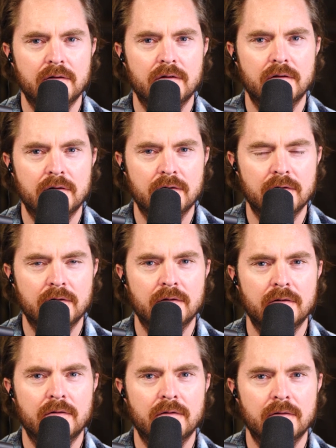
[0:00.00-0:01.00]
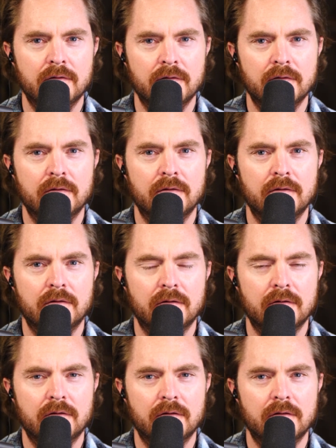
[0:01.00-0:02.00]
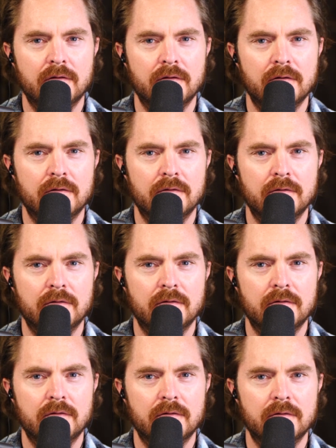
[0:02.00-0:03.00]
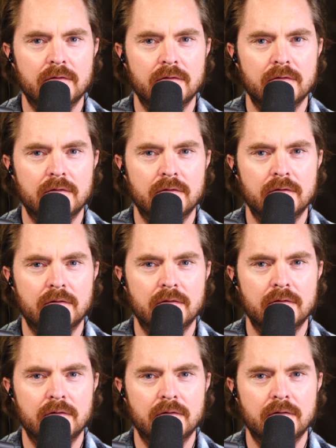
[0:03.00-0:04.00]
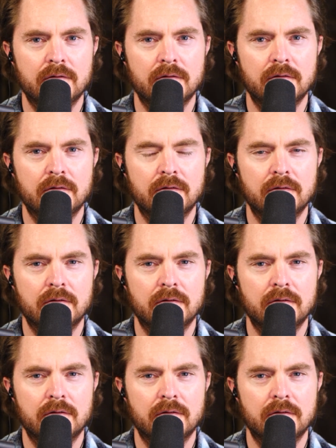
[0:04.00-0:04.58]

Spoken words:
[no speech]